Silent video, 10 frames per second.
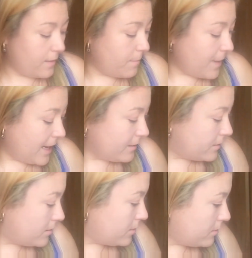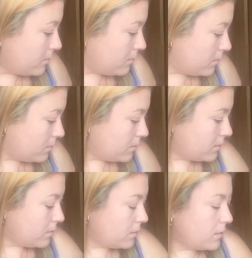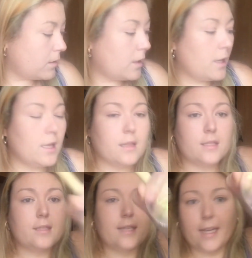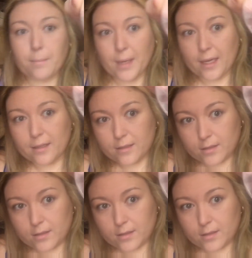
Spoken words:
matte, the Stay Matte